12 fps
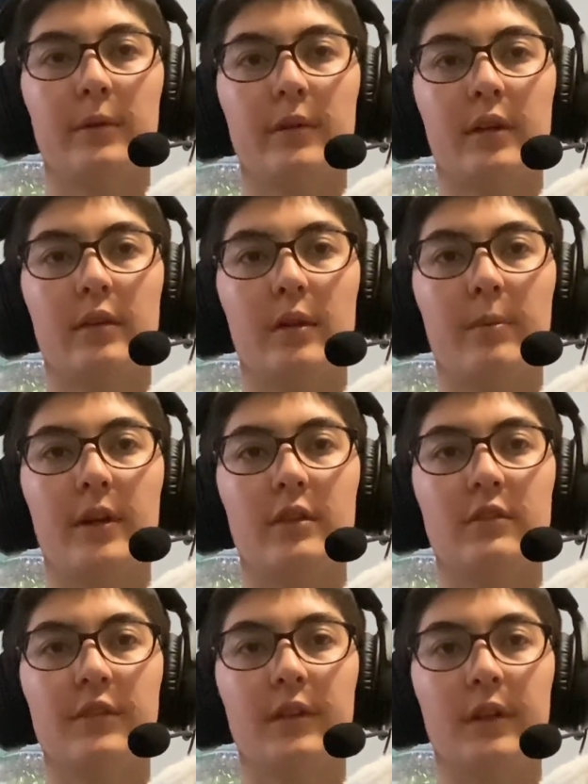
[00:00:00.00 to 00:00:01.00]
around the
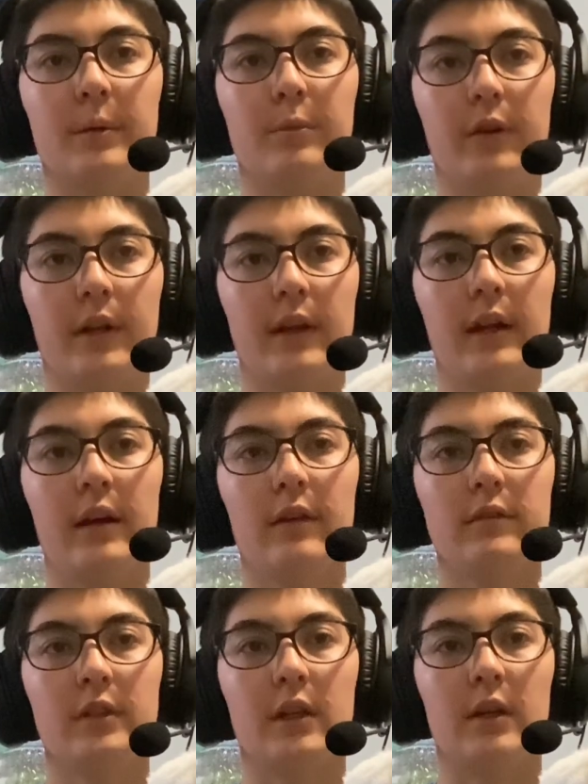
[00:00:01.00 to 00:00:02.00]
patient's limb 1.5
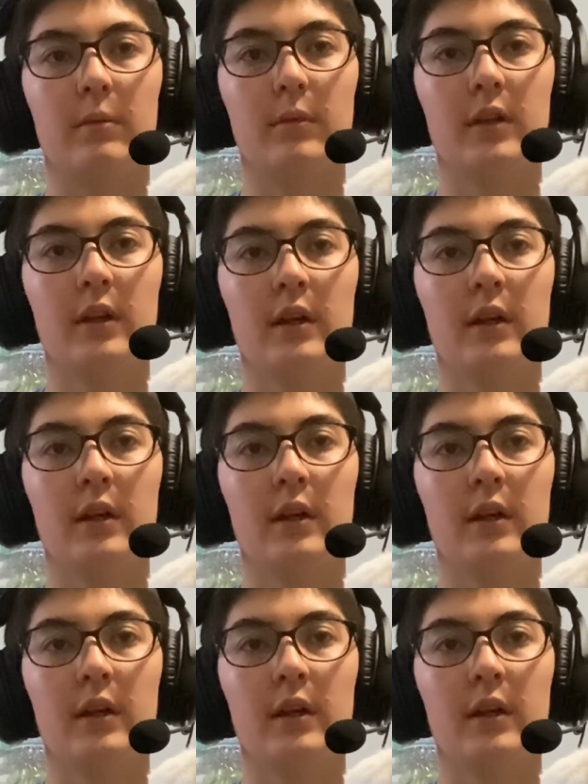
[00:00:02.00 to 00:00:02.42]
times,